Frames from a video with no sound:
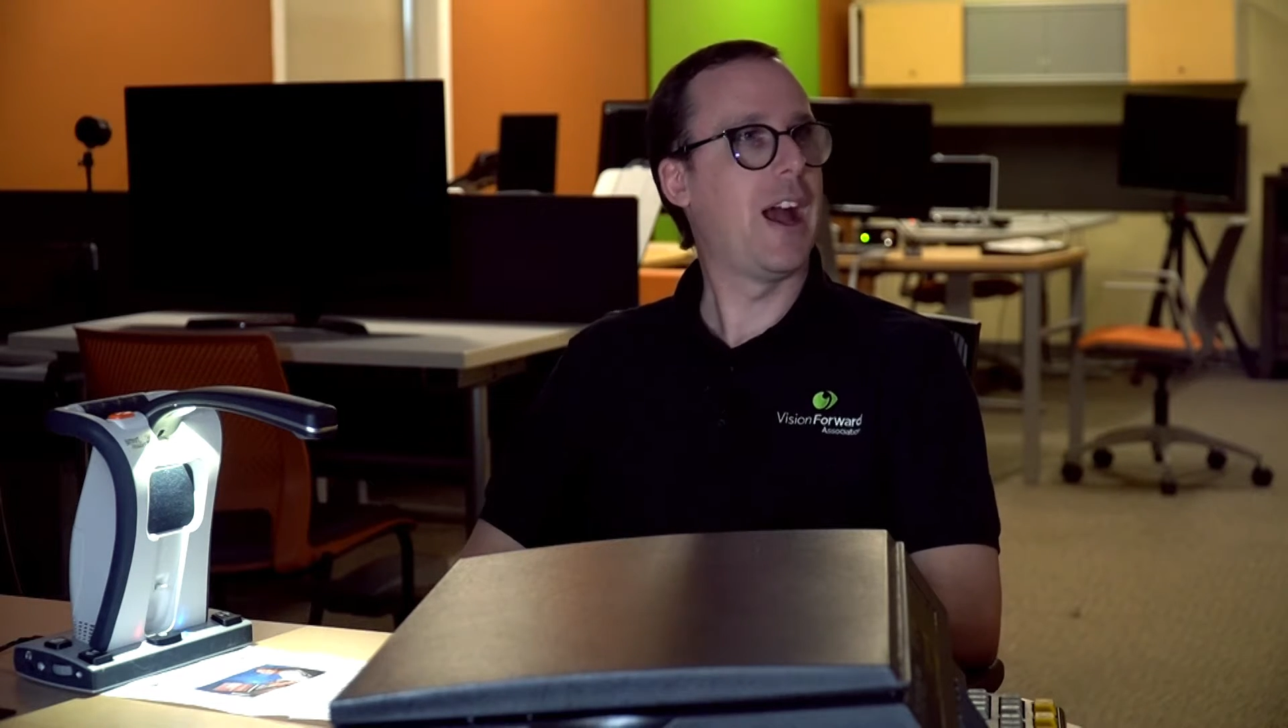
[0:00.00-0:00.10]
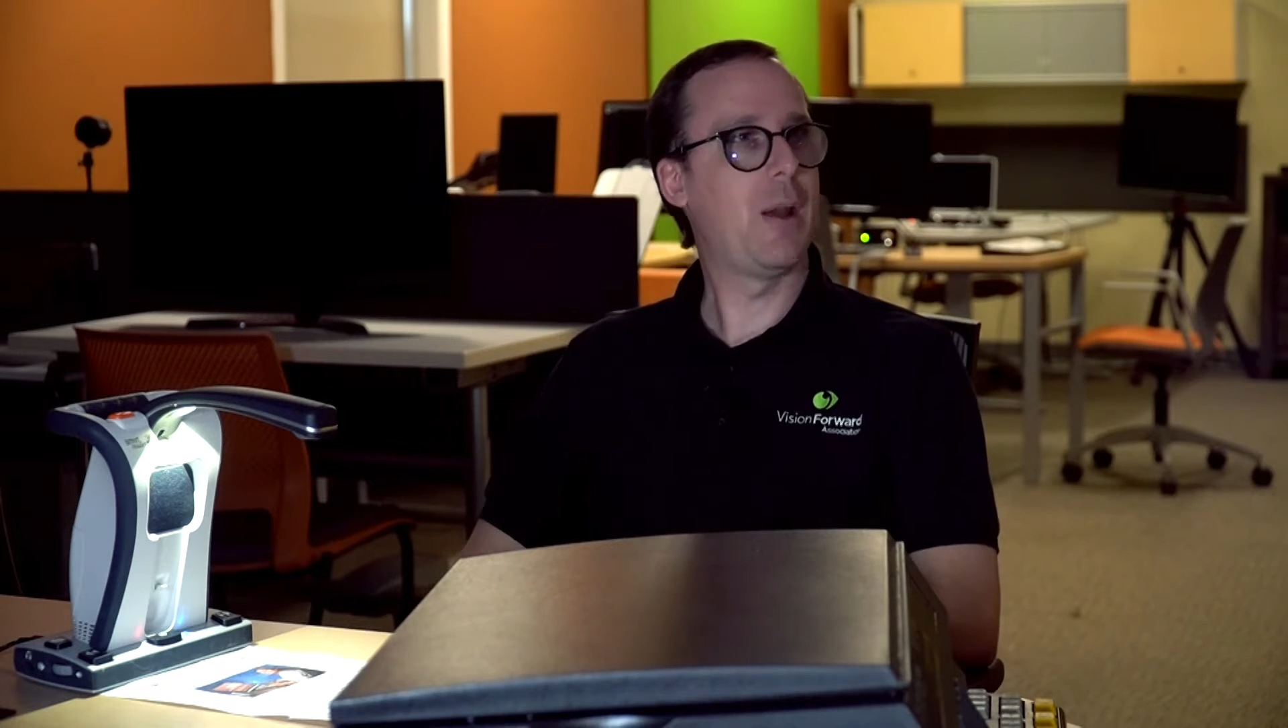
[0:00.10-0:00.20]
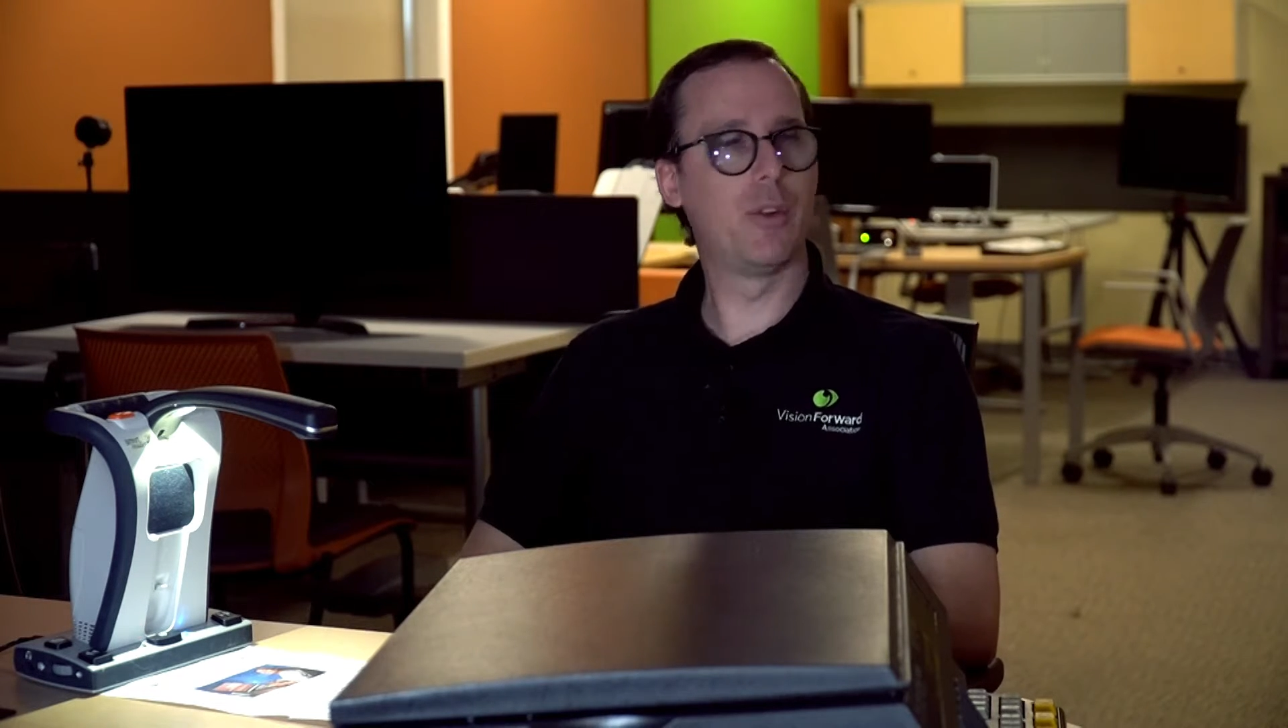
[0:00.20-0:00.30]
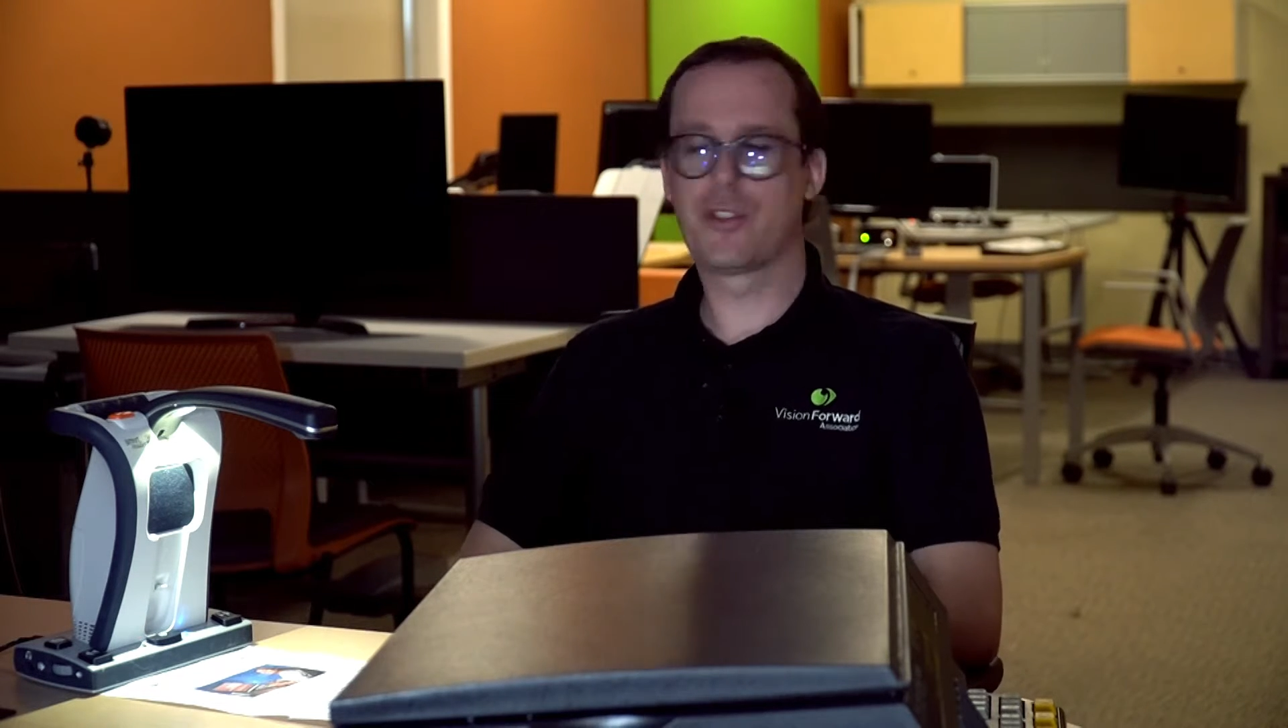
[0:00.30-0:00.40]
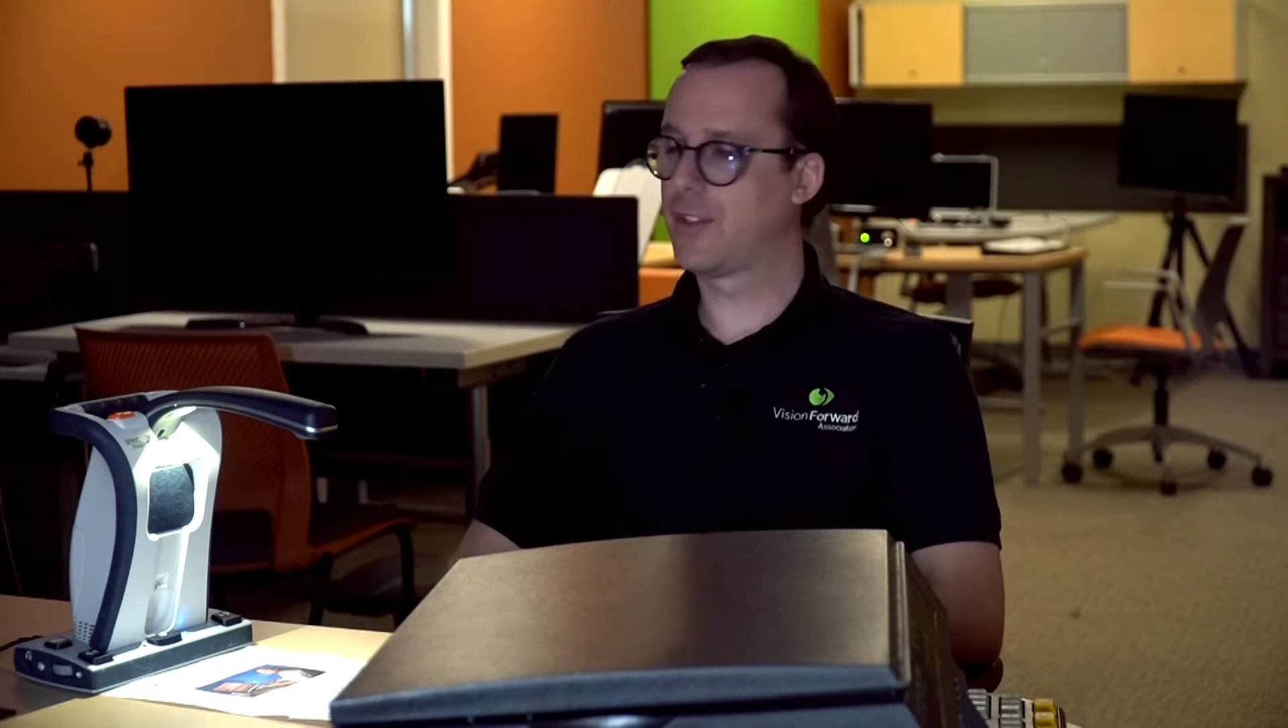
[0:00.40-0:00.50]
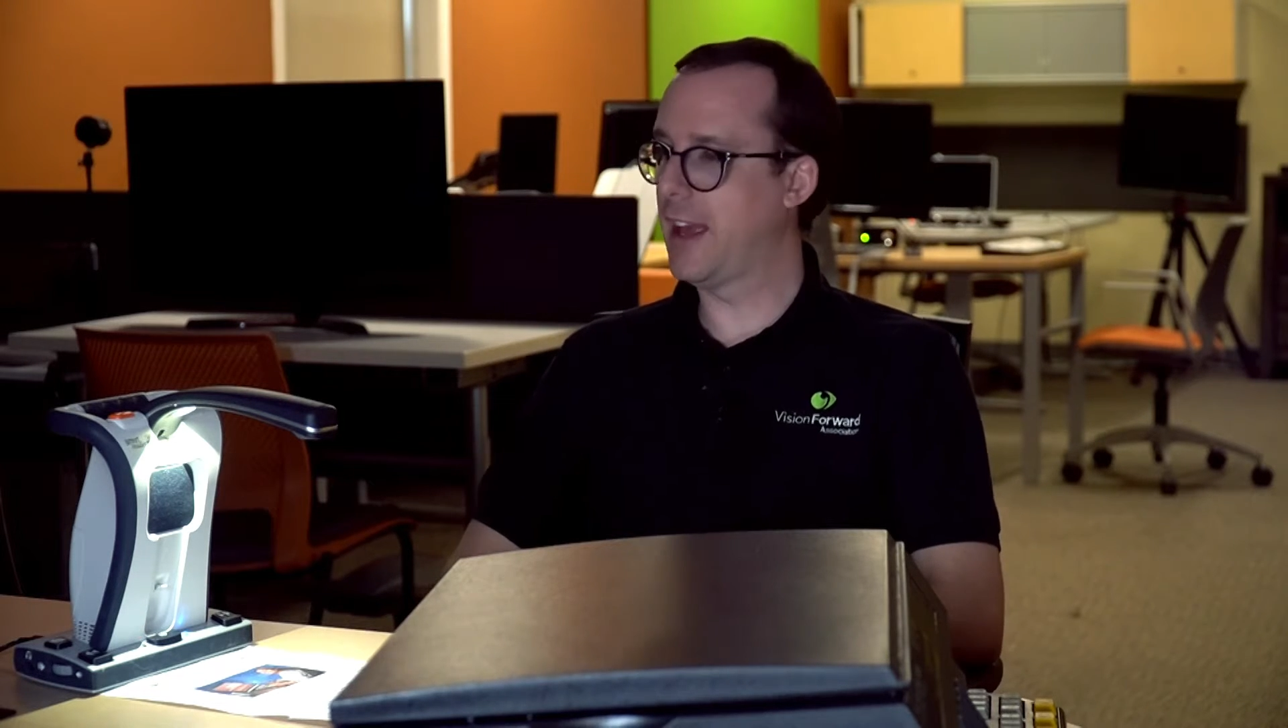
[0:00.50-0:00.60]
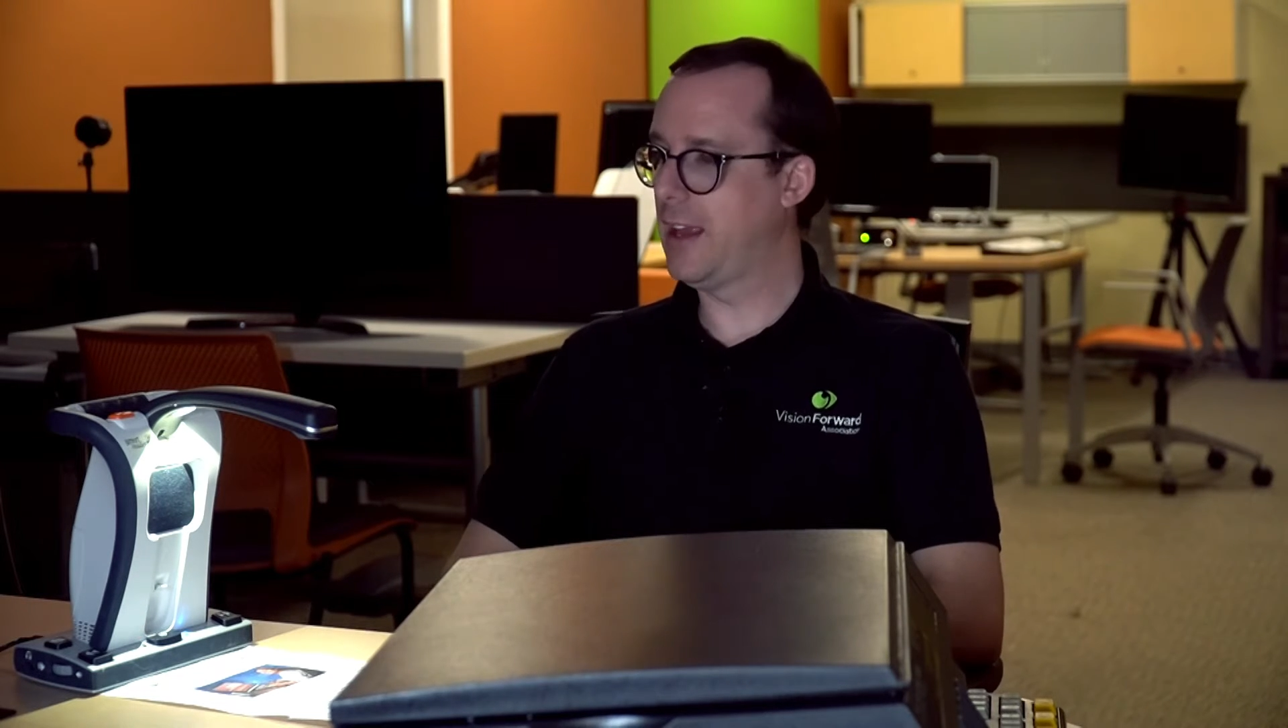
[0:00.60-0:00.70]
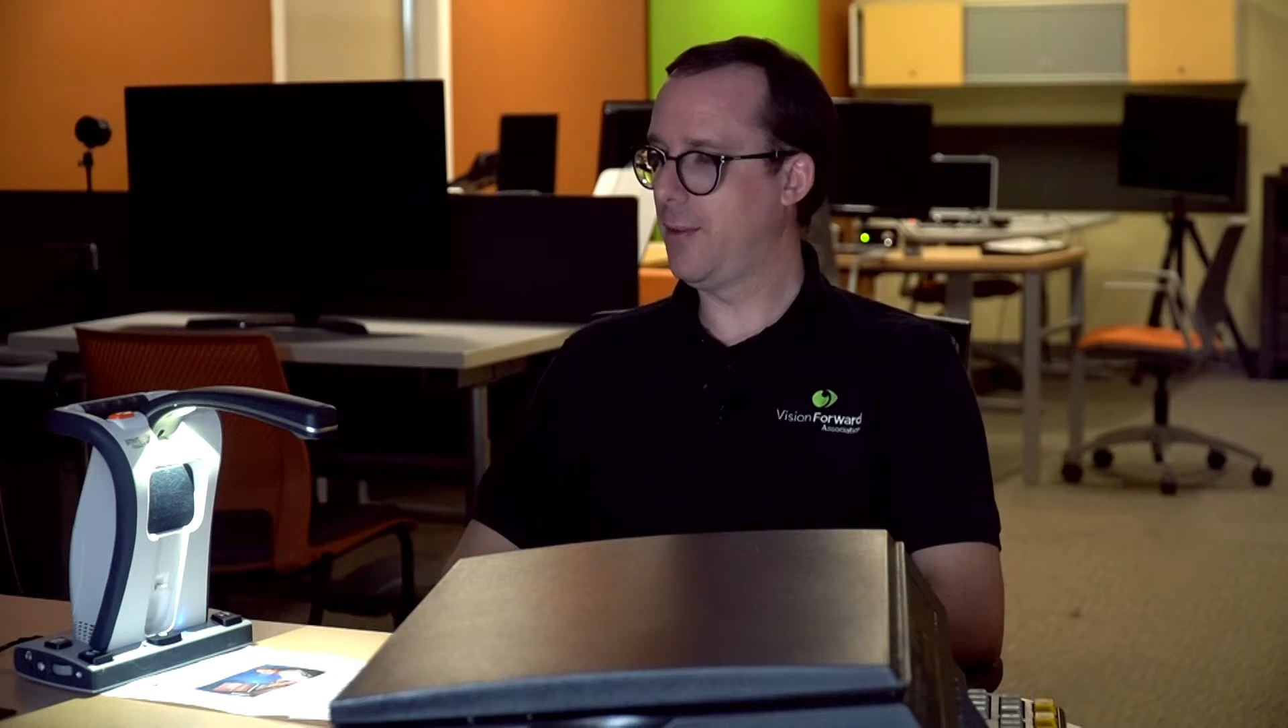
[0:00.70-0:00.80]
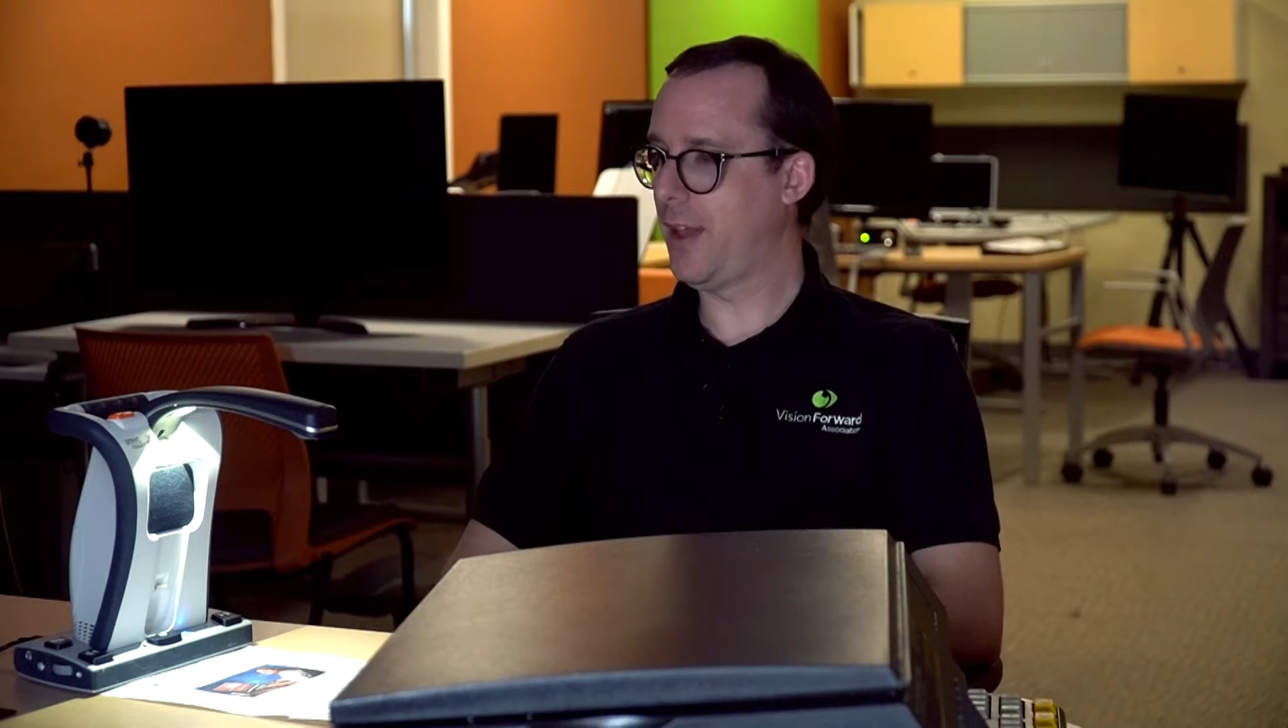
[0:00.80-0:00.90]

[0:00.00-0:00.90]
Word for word: I would say